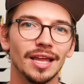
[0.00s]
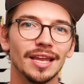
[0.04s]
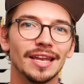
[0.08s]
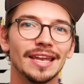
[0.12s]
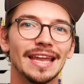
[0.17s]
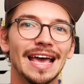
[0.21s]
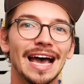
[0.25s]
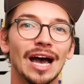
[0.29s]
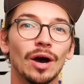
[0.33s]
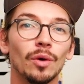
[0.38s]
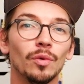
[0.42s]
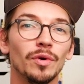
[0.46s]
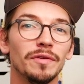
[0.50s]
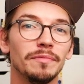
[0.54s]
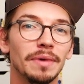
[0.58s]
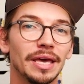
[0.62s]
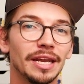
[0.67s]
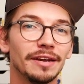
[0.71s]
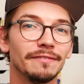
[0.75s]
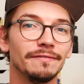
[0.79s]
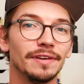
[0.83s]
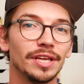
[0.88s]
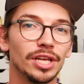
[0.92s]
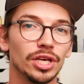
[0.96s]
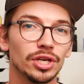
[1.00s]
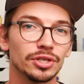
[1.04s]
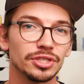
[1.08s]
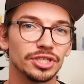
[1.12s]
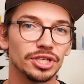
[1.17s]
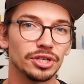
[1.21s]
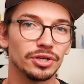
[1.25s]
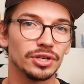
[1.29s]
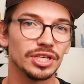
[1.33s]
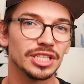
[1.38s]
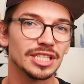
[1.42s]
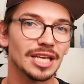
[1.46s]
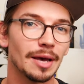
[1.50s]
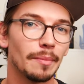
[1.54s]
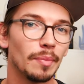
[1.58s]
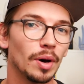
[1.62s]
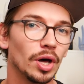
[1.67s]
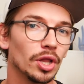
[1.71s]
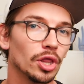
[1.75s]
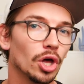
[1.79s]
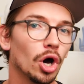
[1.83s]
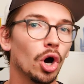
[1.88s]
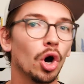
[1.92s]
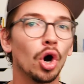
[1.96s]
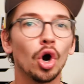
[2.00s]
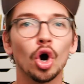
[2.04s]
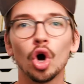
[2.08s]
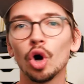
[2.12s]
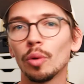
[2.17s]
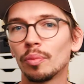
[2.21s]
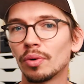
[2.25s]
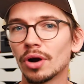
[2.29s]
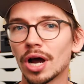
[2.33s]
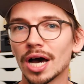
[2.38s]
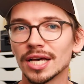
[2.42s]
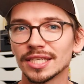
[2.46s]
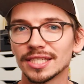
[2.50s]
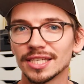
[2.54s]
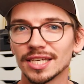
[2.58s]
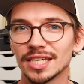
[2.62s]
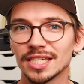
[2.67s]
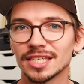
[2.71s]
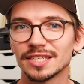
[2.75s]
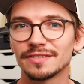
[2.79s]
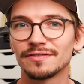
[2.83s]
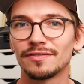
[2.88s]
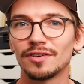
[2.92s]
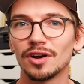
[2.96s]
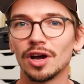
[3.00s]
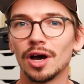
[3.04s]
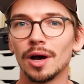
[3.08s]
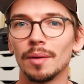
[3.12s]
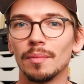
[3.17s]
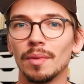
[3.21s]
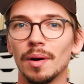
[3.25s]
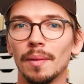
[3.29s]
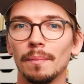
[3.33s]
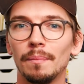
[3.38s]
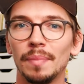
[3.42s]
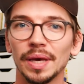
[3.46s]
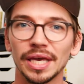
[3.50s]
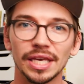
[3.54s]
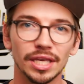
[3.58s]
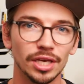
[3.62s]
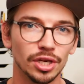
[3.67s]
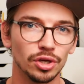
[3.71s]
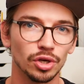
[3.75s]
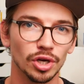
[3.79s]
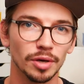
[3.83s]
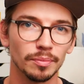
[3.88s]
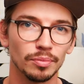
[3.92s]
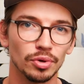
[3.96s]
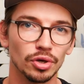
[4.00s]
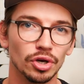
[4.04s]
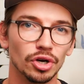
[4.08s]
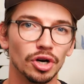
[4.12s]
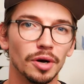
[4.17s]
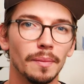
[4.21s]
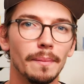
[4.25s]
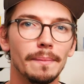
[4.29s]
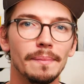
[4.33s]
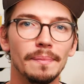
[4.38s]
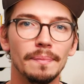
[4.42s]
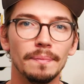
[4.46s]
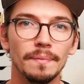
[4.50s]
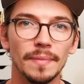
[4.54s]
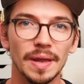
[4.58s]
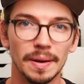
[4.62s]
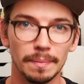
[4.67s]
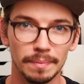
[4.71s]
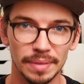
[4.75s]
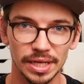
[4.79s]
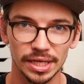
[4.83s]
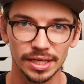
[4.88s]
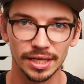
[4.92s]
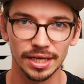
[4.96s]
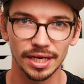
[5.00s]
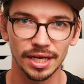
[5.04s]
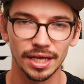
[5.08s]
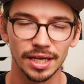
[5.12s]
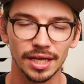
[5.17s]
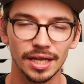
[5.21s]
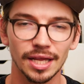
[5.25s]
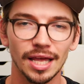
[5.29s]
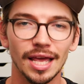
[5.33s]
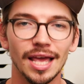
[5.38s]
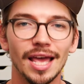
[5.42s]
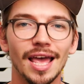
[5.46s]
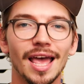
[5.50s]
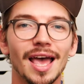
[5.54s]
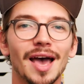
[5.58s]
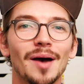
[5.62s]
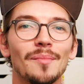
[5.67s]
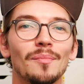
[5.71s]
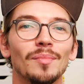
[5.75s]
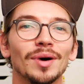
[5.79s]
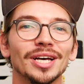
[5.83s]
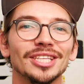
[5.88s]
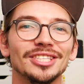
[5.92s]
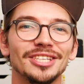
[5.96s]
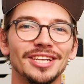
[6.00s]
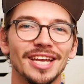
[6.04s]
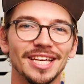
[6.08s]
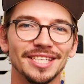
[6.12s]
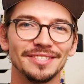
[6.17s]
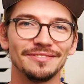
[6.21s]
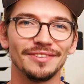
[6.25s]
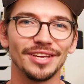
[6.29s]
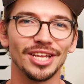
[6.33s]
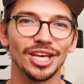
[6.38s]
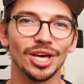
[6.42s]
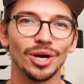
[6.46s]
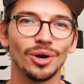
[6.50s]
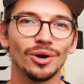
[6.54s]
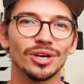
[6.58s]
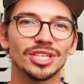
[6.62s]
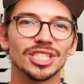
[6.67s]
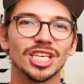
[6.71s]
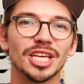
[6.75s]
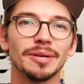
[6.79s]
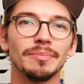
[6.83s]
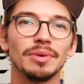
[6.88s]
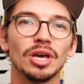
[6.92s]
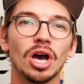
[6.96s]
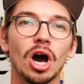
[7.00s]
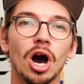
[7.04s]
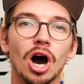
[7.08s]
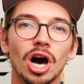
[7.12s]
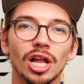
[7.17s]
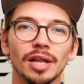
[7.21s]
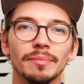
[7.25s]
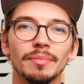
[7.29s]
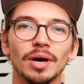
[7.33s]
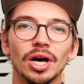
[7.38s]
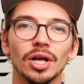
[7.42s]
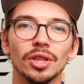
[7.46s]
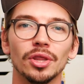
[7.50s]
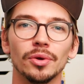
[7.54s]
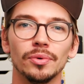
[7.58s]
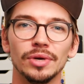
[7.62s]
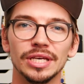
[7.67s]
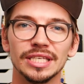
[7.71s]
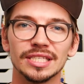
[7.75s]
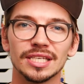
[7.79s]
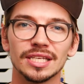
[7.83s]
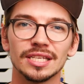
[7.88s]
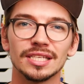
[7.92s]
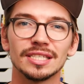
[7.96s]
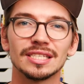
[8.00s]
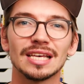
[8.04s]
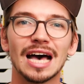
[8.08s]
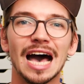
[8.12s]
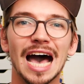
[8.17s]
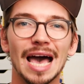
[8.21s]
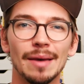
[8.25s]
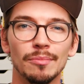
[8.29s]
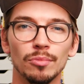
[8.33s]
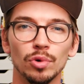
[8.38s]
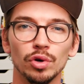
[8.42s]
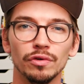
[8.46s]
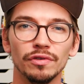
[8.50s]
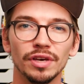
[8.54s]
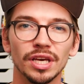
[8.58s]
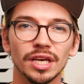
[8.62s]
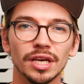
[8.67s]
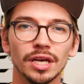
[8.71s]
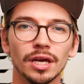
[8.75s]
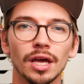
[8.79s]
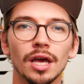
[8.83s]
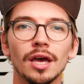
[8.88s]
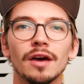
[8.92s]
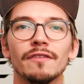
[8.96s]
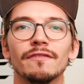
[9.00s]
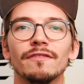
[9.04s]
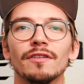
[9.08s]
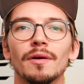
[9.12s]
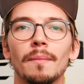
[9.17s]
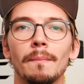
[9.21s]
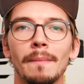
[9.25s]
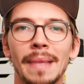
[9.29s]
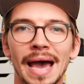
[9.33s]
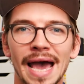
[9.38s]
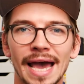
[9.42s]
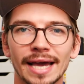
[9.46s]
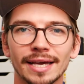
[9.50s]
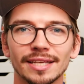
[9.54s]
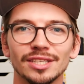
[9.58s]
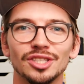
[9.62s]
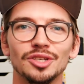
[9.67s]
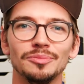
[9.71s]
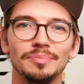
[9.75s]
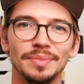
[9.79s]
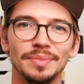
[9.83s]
Now, we've made a video series about the whole process from picking a new computer and building it, but today's video is going to be all about the reasons I'm moving from Mac to